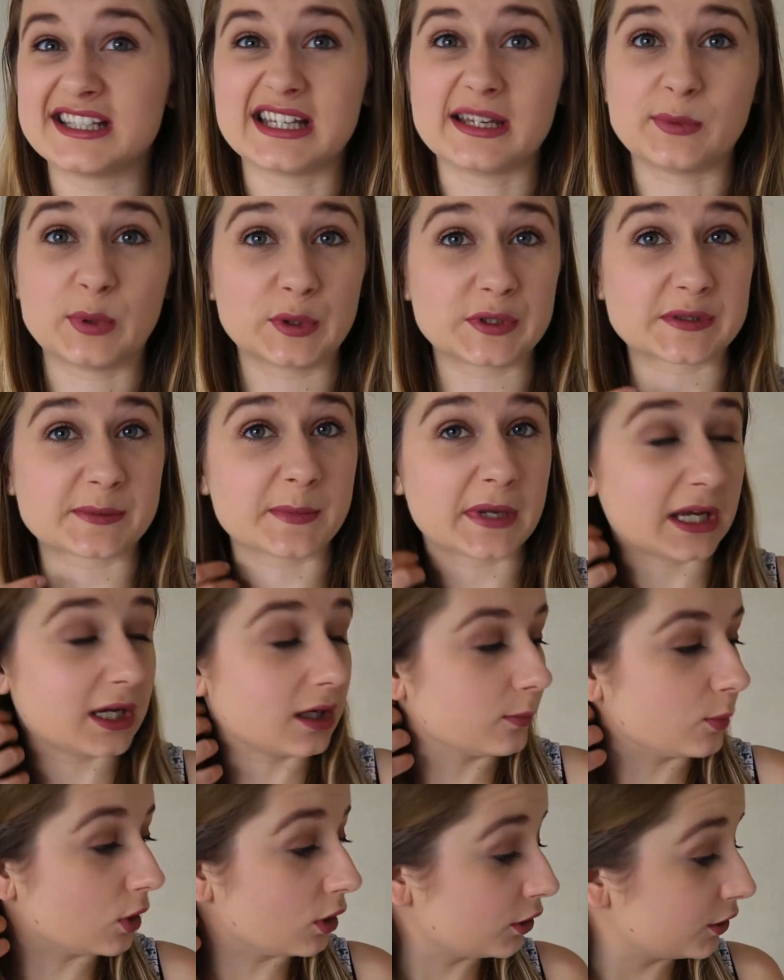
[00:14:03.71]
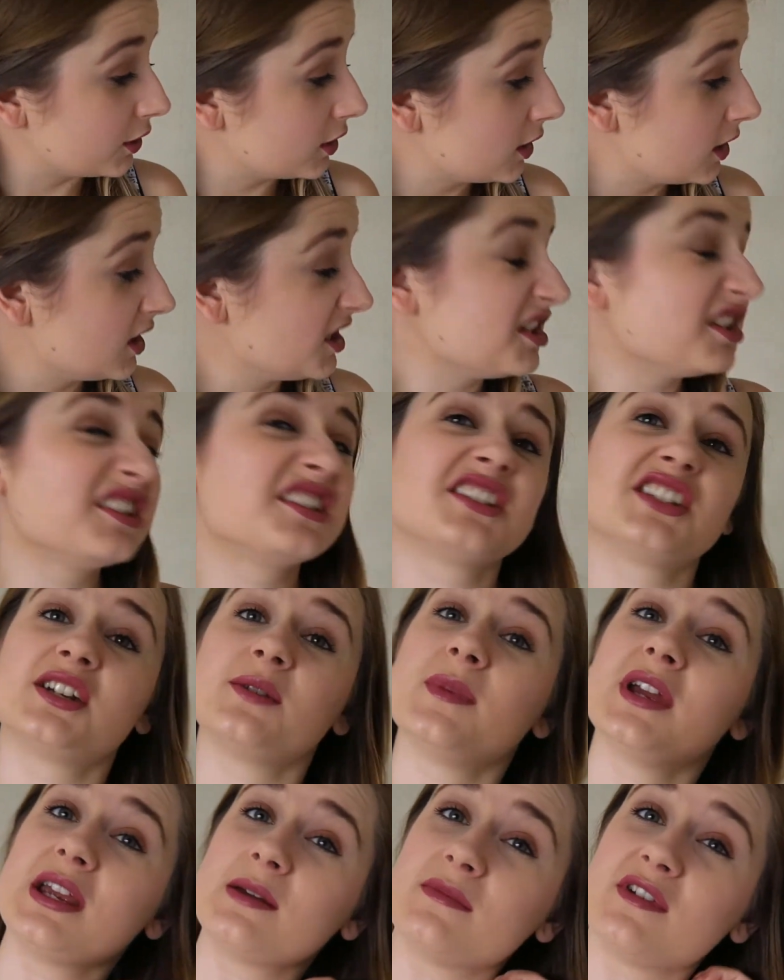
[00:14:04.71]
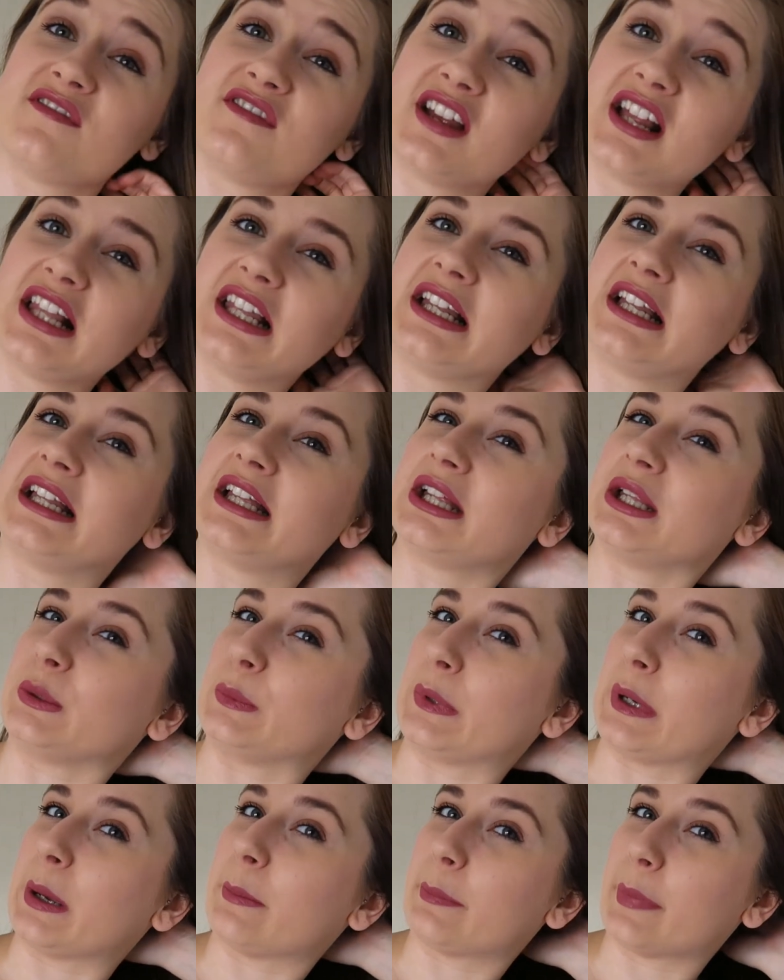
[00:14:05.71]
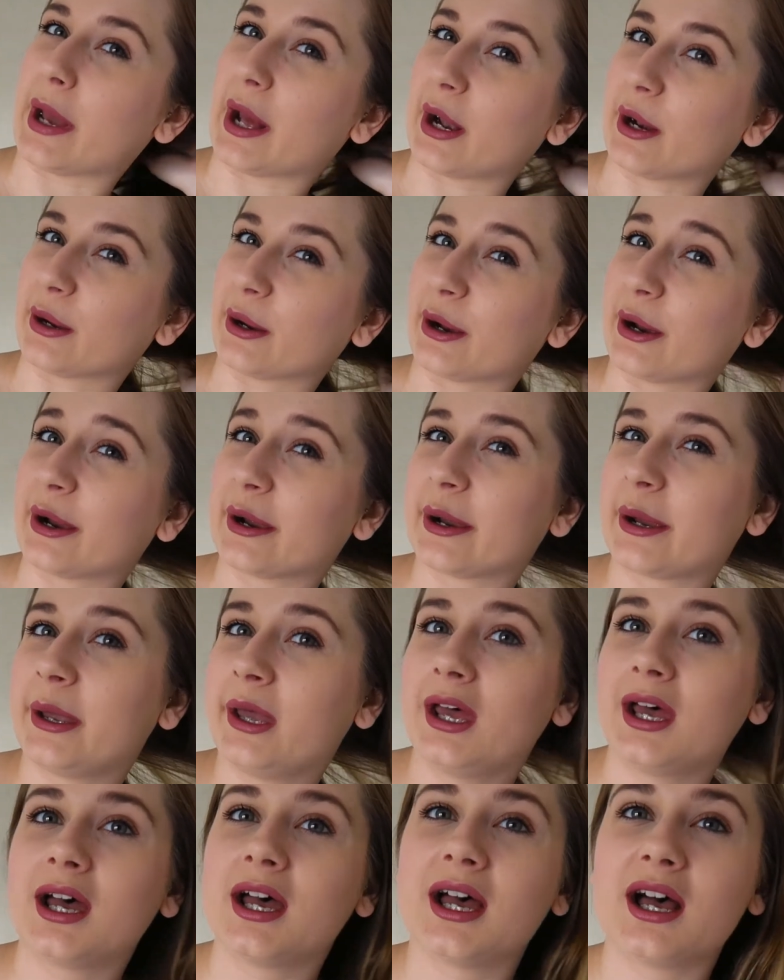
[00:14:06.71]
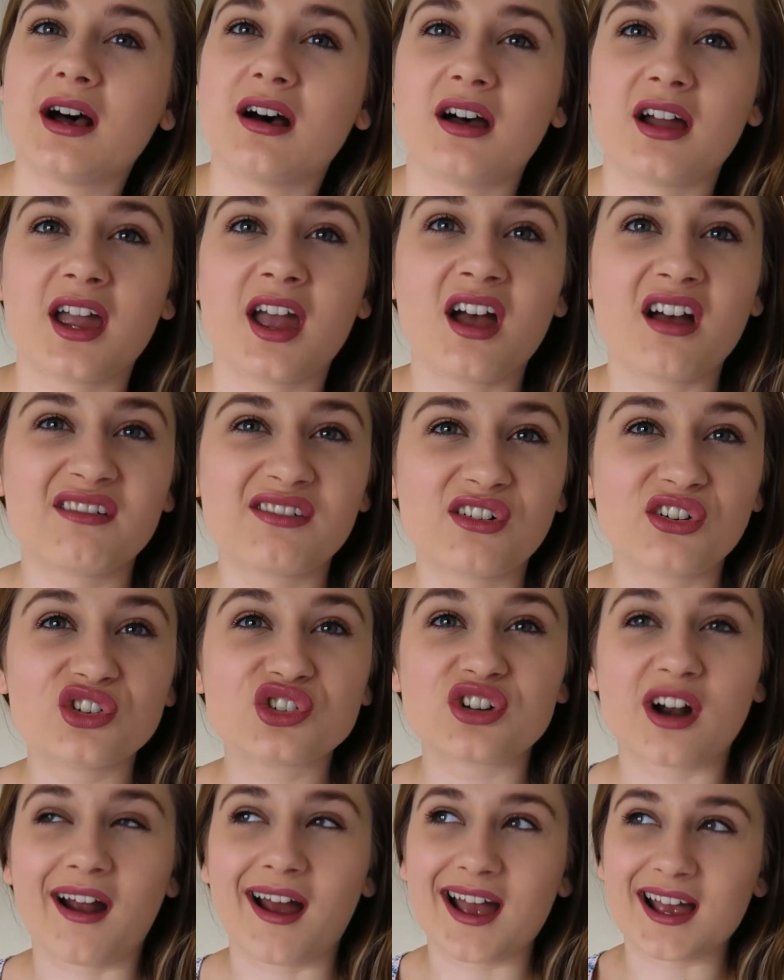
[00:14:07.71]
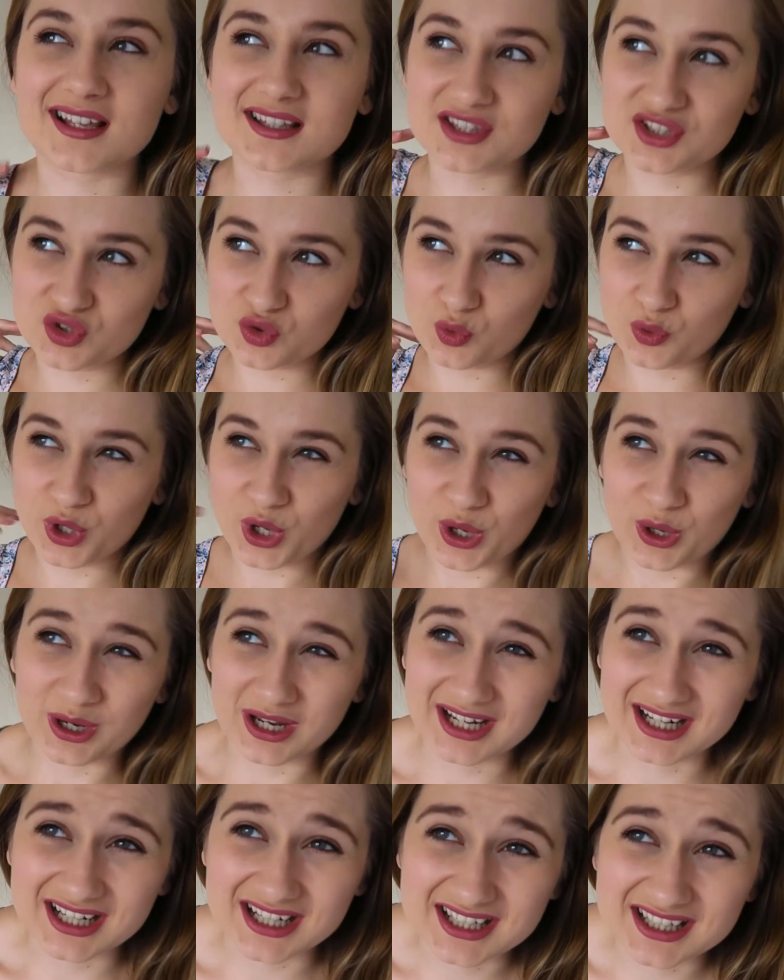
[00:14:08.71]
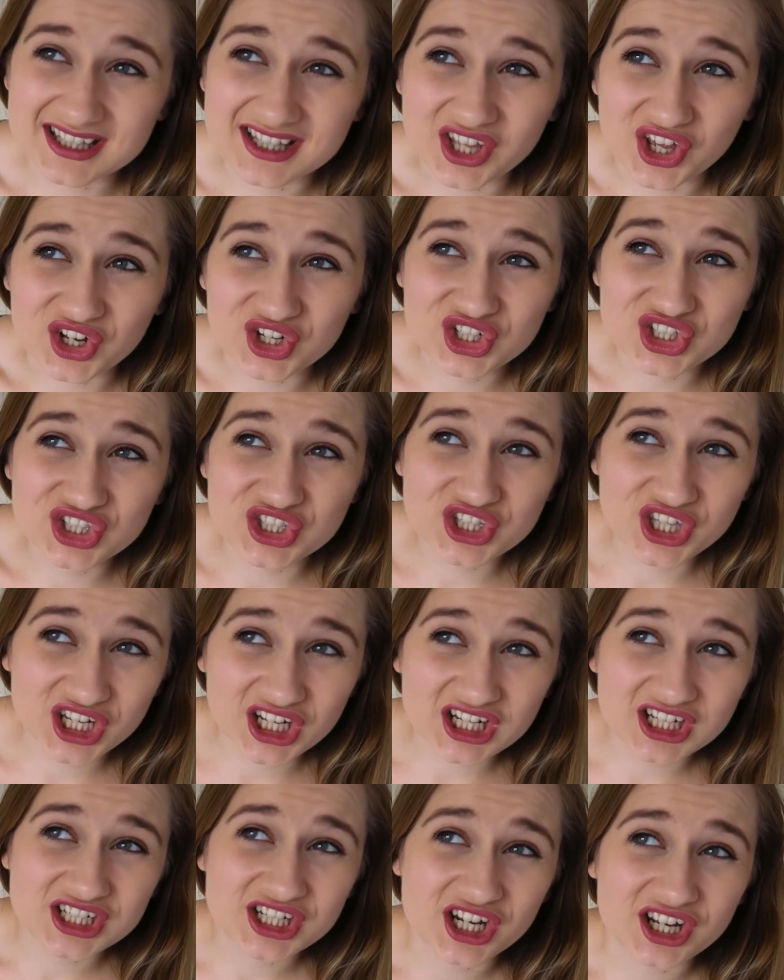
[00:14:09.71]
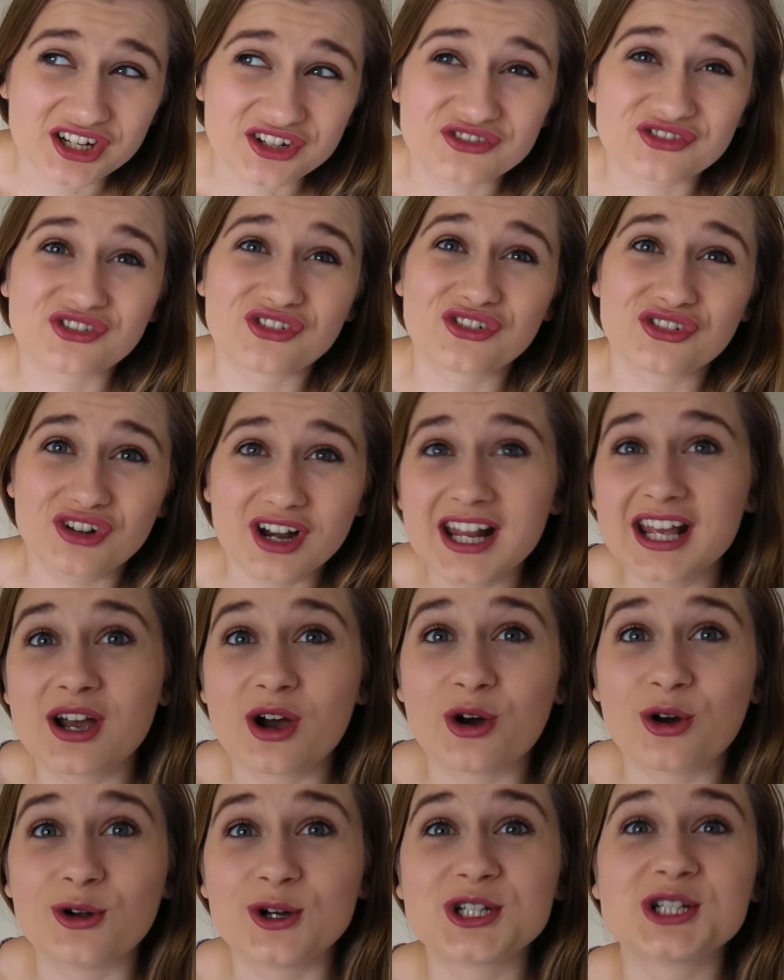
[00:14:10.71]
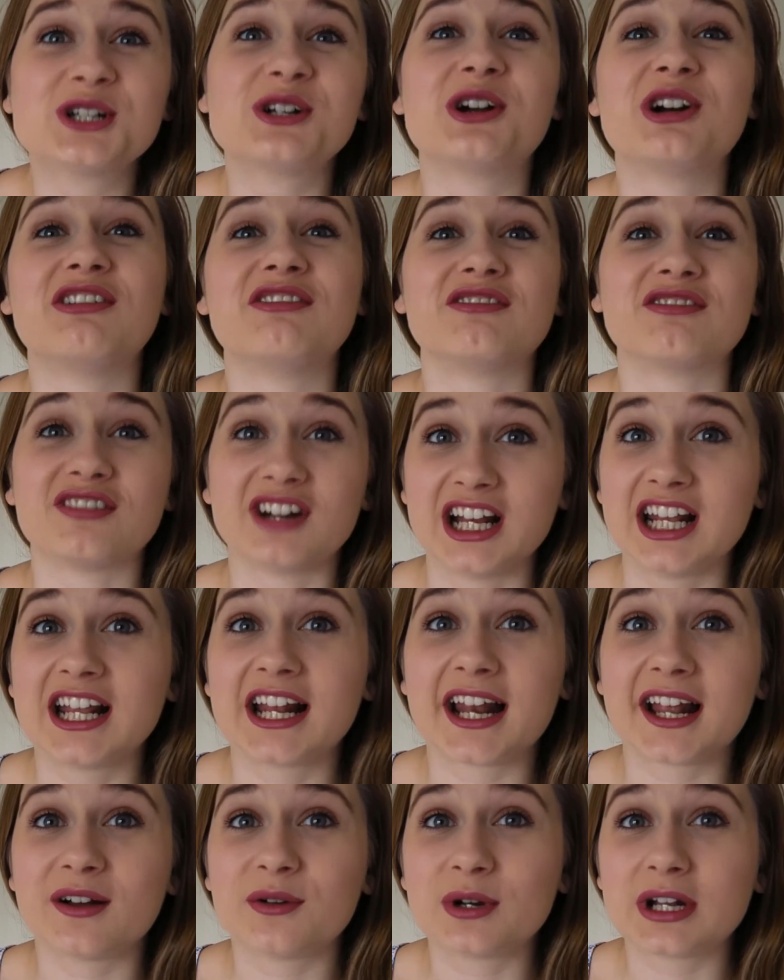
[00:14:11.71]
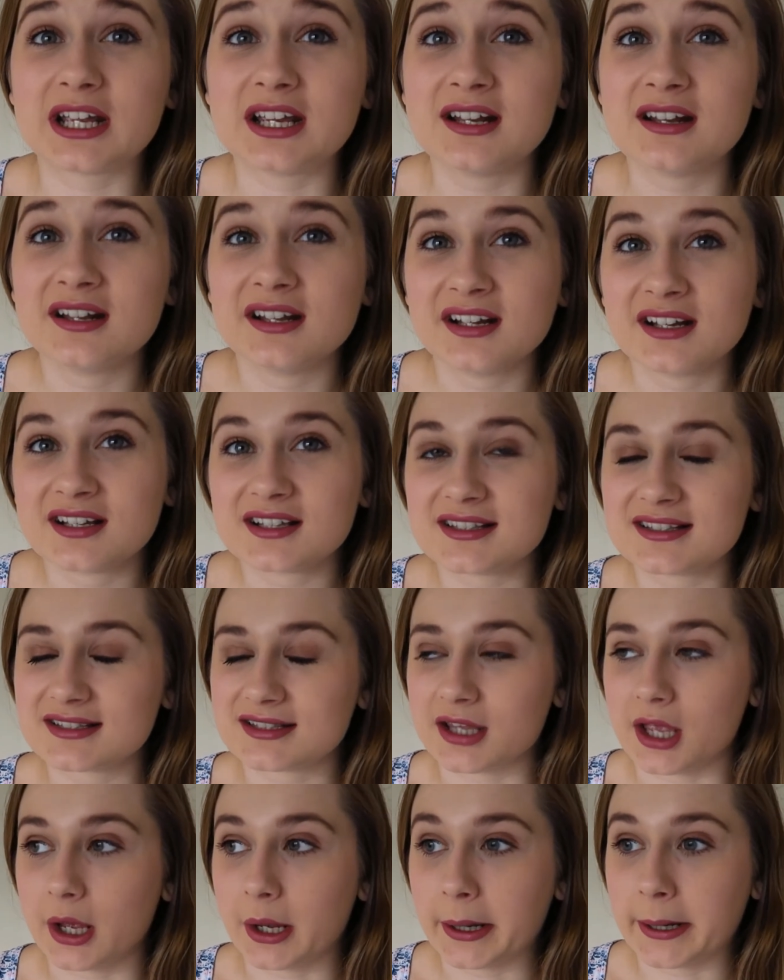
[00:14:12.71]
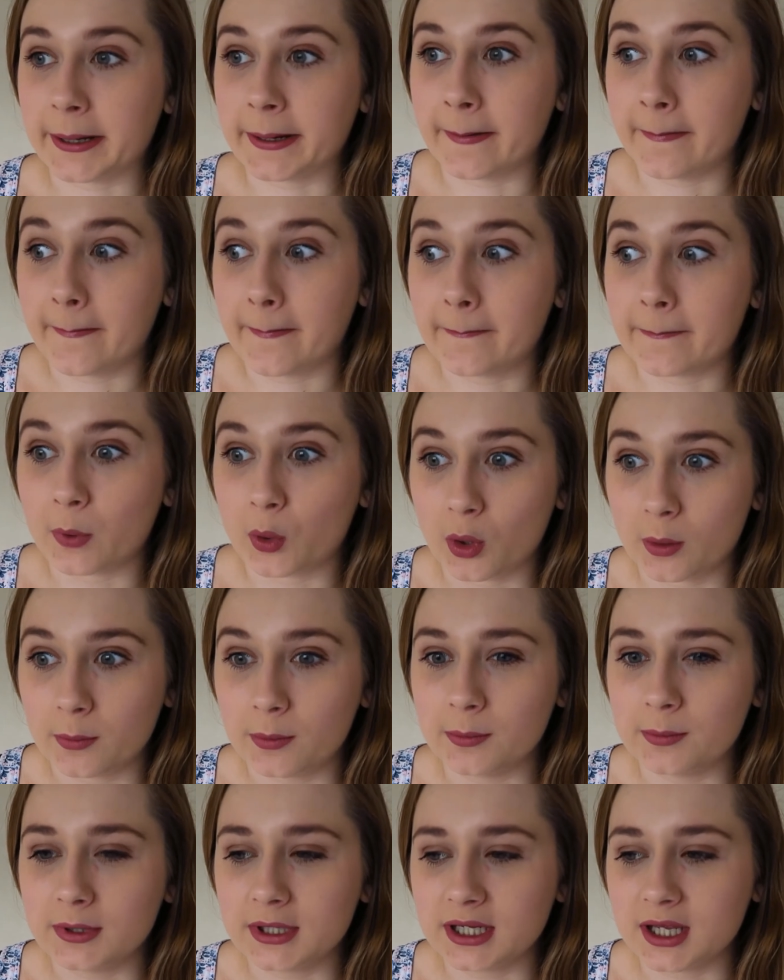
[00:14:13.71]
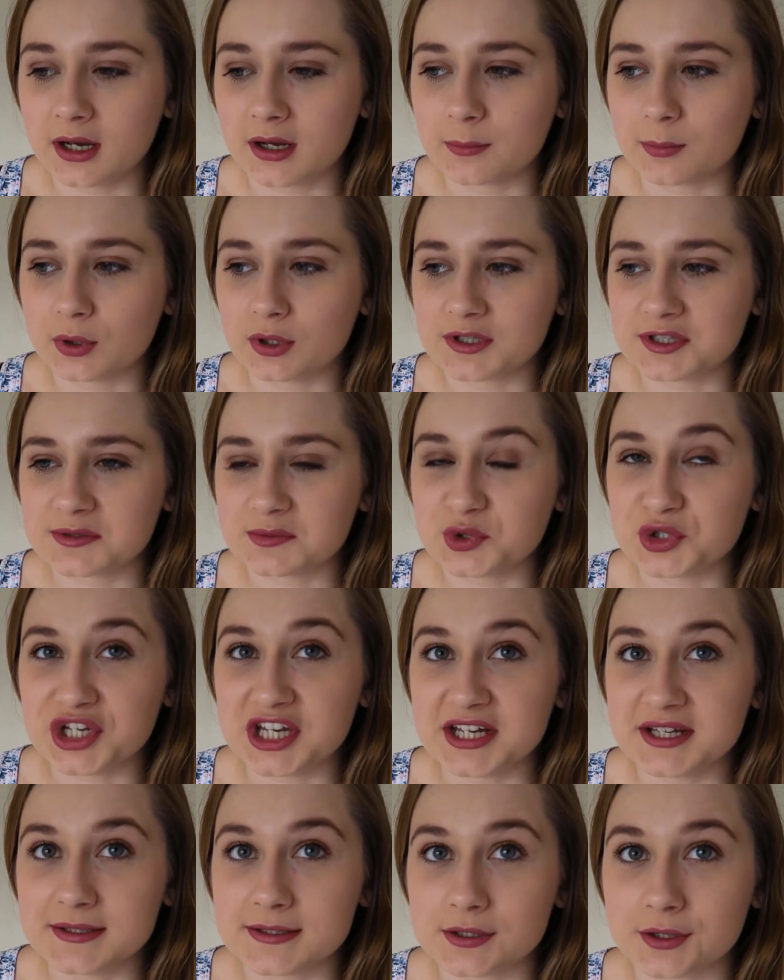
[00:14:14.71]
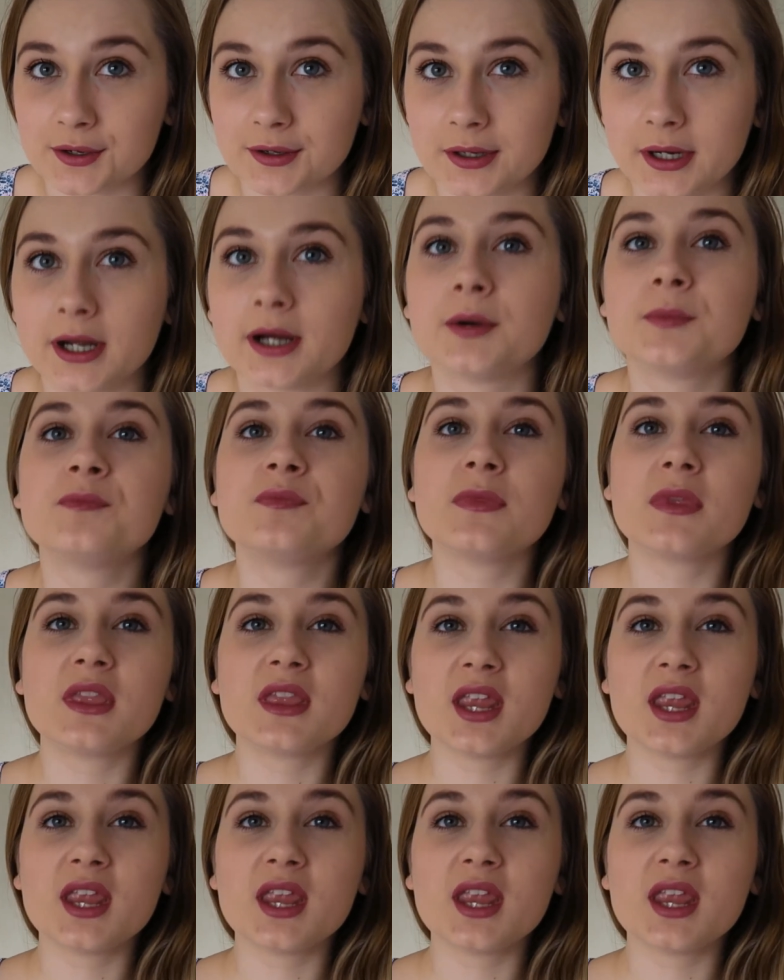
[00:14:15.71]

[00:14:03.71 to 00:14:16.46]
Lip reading: see, put some makeup on just to make me feel a little bit better. I have got dressed, although it is suddenly turned really cold and gone really cloudy. So I'm probably gonna put some jeans on now.